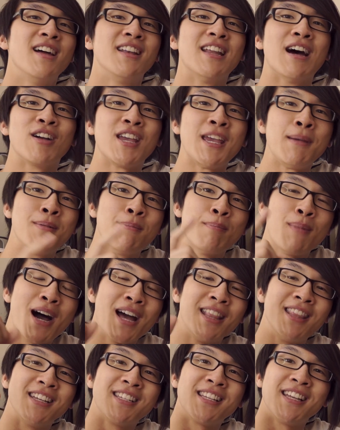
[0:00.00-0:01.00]
Now keep in
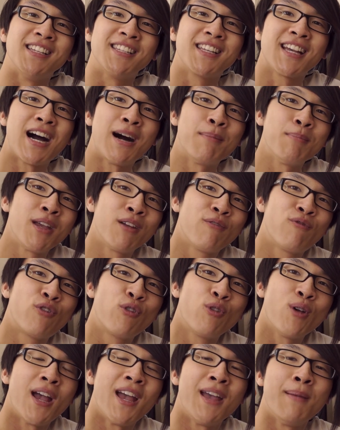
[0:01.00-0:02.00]
mind, this is coming
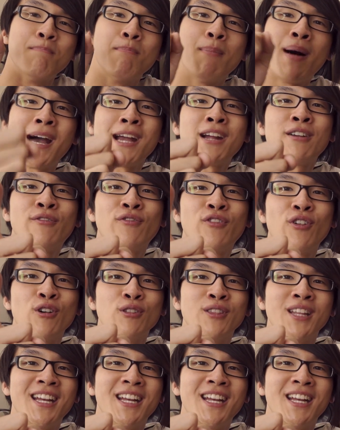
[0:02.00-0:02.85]
through a microphone